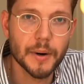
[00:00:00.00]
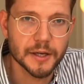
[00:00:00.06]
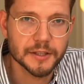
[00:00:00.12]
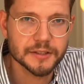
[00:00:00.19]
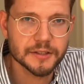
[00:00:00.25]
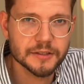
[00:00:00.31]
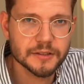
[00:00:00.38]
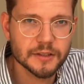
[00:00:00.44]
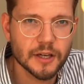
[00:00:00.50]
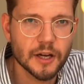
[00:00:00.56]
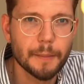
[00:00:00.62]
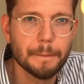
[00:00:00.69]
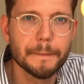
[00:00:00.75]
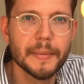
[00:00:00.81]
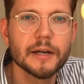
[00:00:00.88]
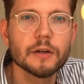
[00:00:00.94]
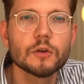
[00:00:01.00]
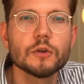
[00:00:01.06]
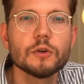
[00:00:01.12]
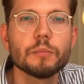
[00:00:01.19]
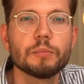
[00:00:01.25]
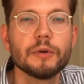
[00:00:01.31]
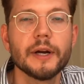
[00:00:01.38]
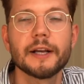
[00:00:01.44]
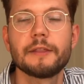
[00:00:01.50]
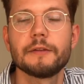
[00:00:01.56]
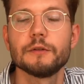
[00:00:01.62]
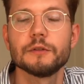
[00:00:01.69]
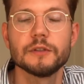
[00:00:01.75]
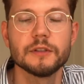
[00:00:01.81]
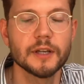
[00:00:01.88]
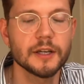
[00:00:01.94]
But a medical
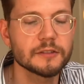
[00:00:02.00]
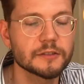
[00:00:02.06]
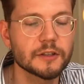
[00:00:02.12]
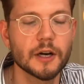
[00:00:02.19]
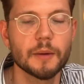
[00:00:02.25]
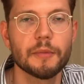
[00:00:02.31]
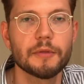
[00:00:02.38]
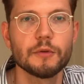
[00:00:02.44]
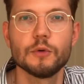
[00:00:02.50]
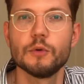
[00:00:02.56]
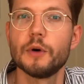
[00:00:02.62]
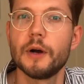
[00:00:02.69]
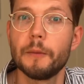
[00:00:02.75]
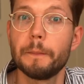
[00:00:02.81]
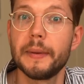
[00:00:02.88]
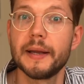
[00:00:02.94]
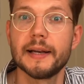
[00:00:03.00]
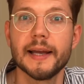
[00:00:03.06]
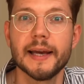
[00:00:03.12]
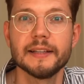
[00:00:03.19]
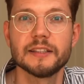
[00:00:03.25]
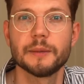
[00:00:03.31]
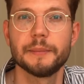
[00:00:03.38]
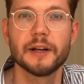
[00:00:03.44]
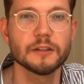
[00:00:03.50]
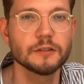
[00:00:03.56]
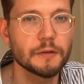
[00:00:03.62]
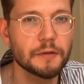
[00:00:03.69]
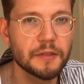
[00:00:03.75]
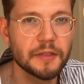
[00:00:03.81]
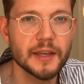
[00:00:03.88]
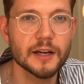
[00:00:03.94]
breakthrough does come through a bit later because
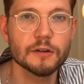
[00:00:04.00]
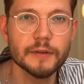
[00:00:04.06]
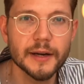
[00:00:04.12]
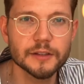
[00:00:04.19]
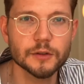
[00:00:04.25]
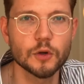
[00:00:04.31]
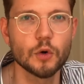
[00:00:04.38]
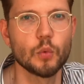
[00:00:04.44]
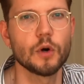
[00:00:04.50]
of theoretical